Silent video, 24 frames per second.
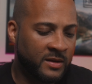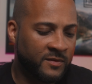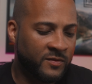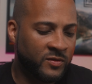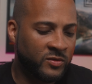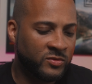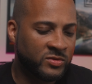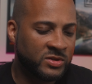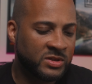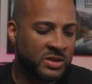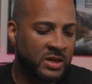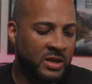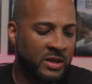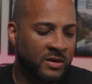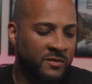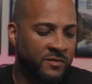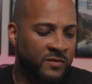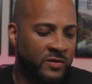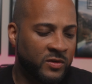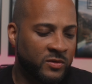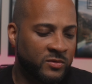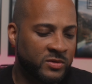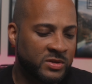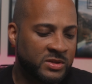if you see
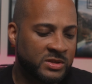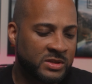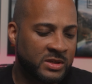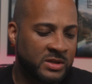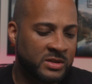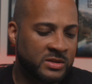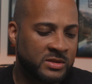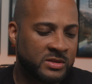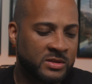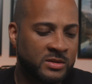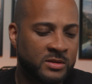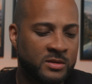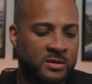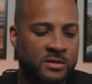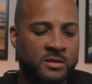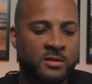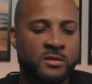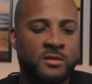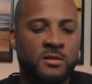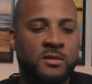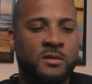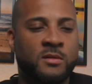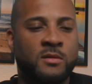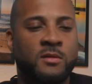view assist
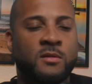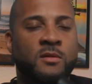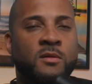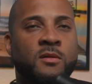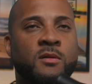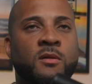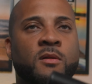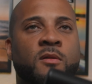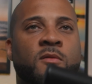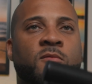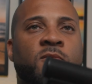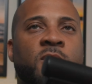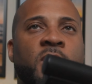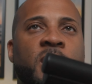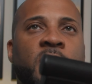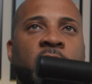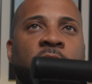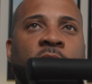right